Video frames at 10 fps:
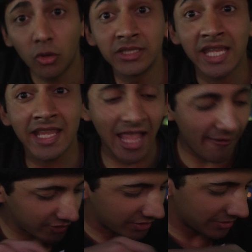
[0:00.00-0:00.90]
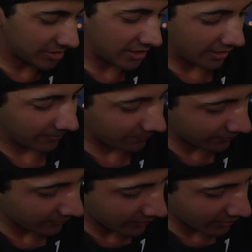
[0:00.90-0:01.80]
only taking half a scoop today
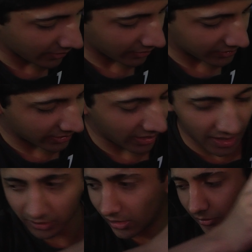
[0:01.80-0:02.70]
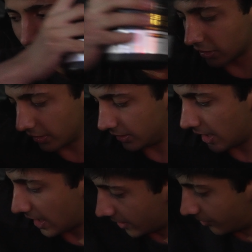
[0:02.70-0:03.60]
because hell no I'm not trying to
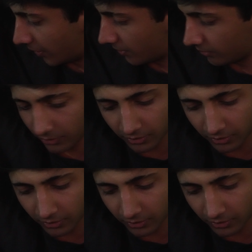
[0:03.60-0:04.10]
die bro